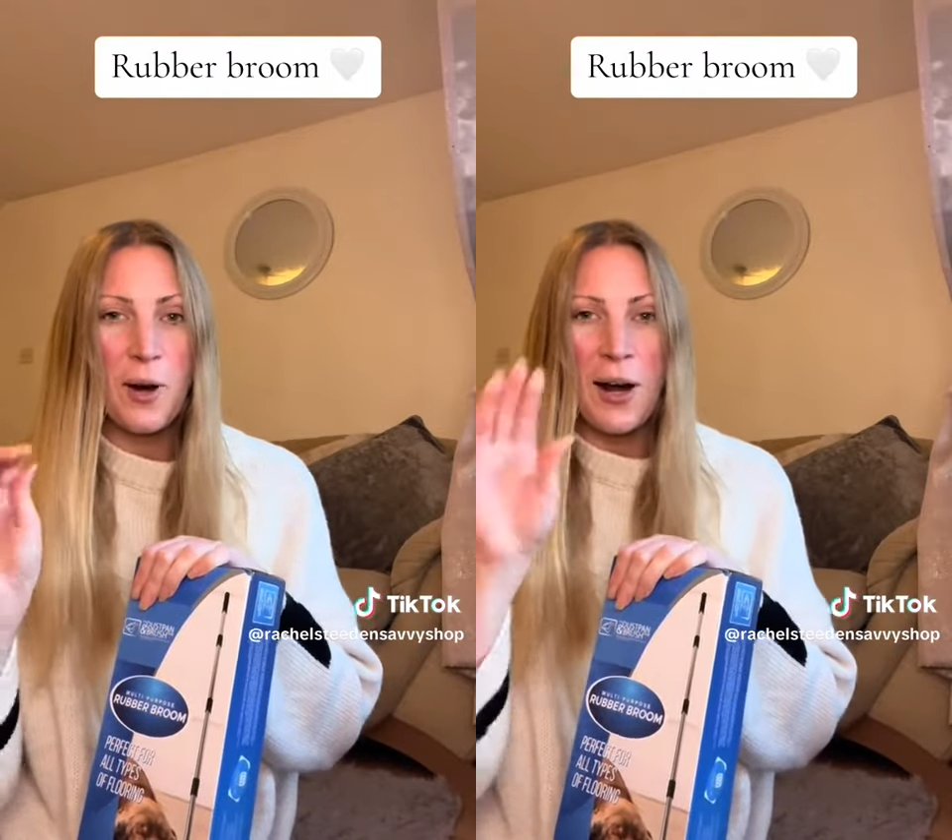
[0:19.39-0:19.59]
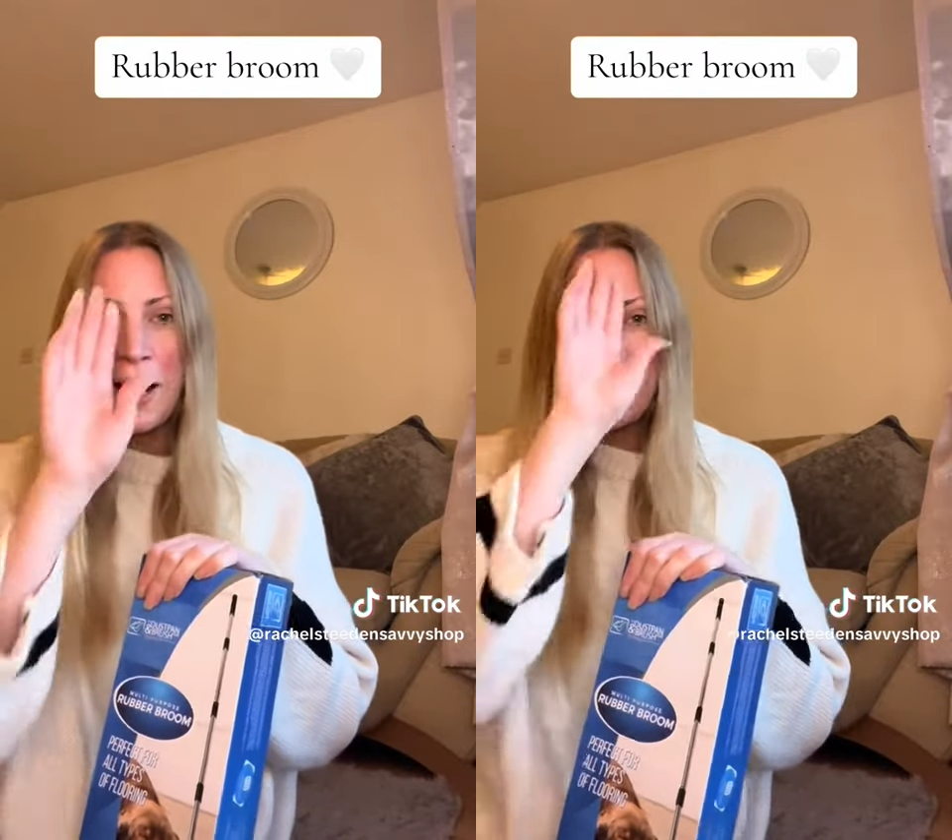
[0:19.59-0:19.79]

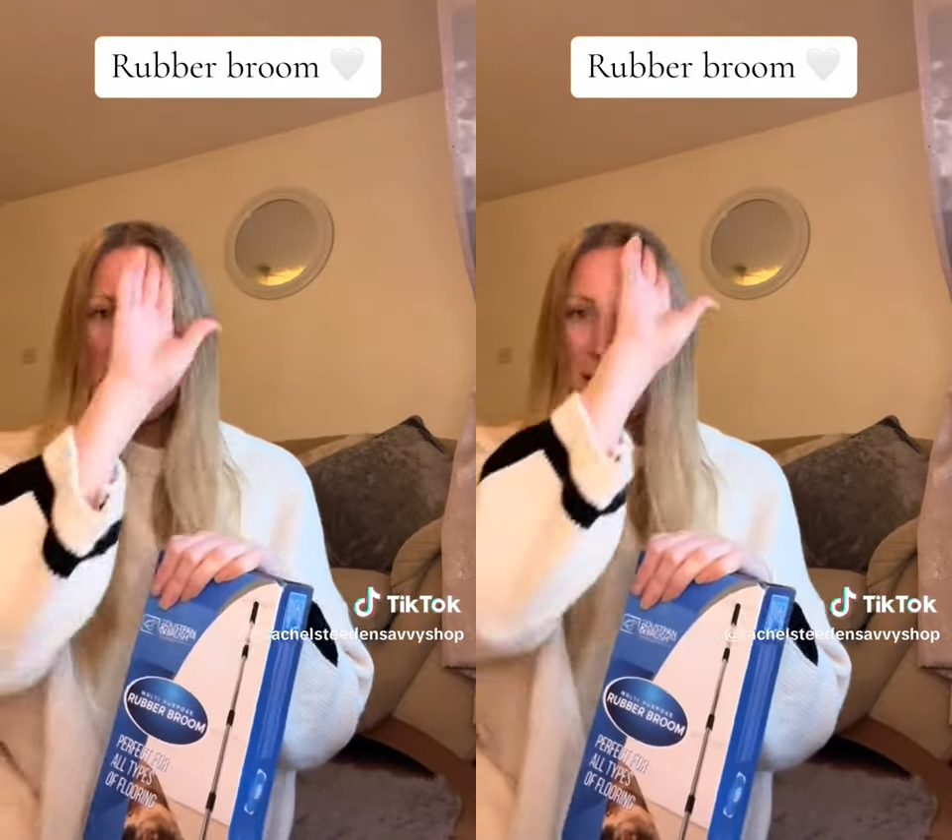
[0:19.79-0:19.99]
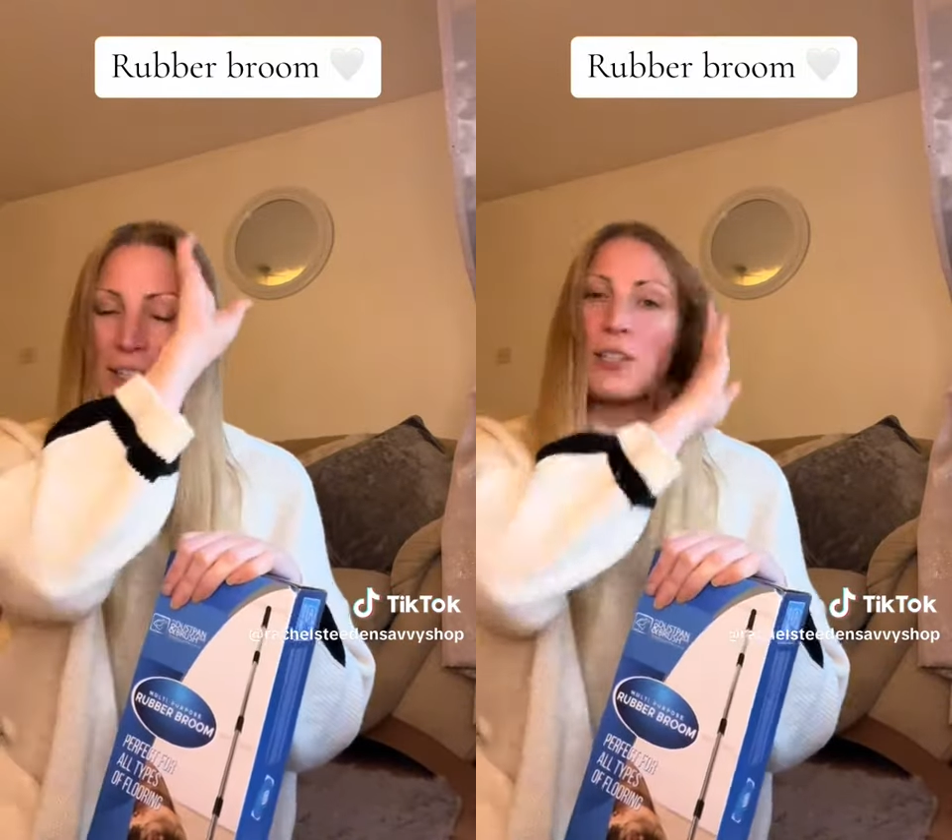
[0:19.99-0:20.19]
I
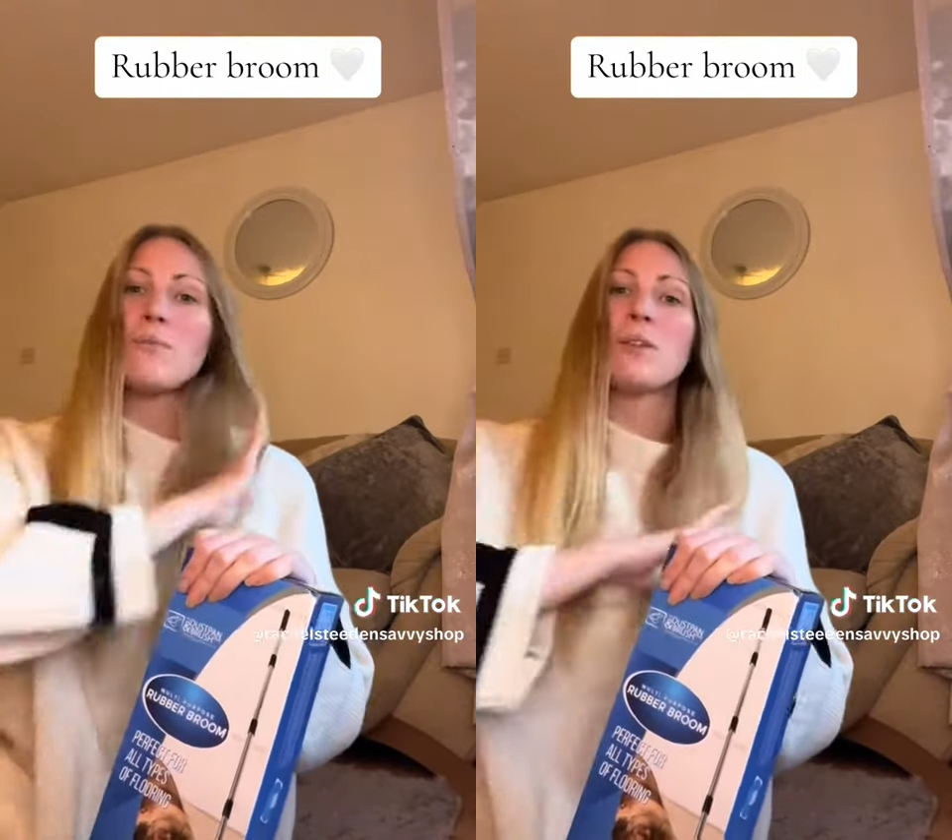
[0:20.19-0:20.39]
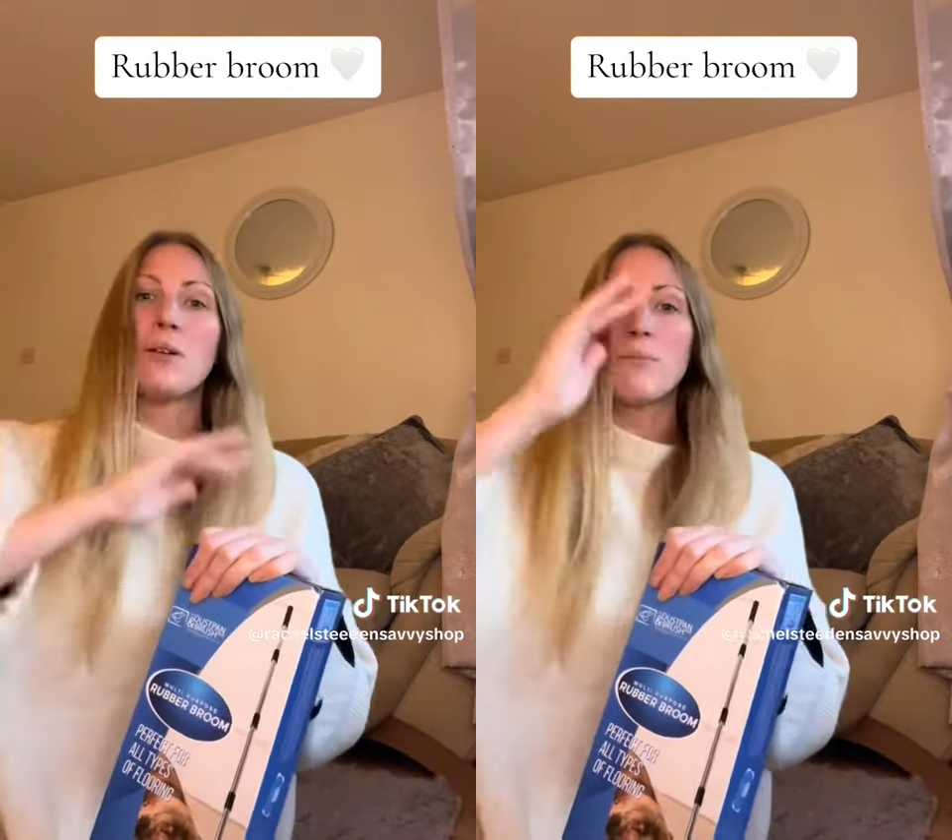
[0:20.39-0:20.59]
vacuum
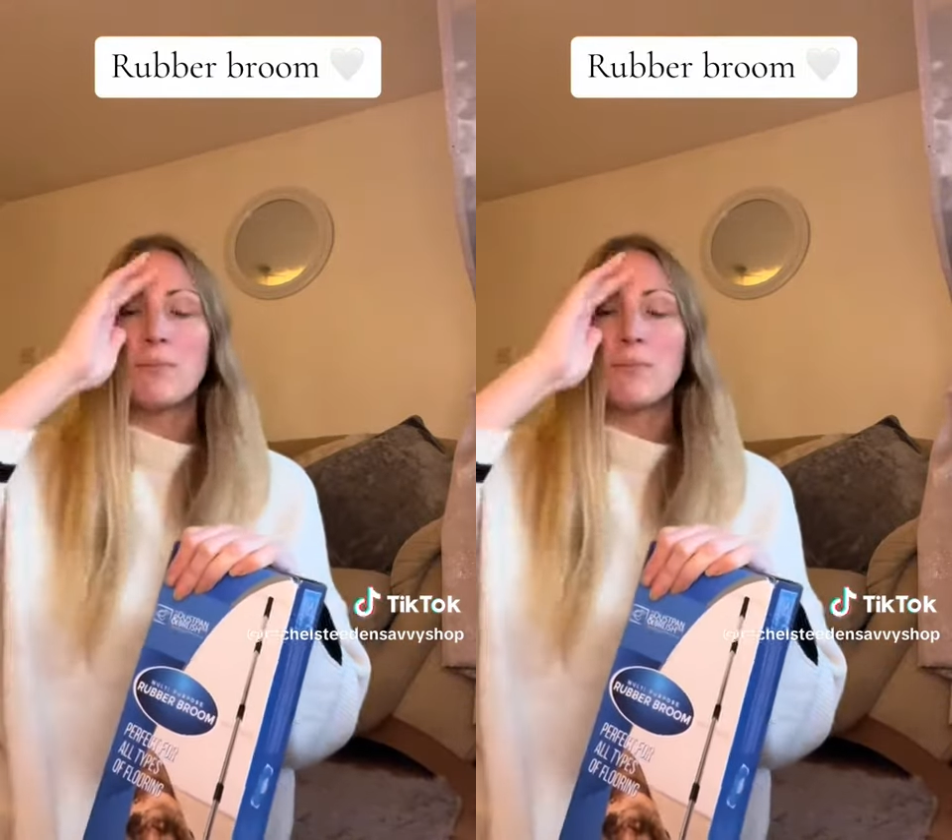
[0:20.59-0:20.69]
them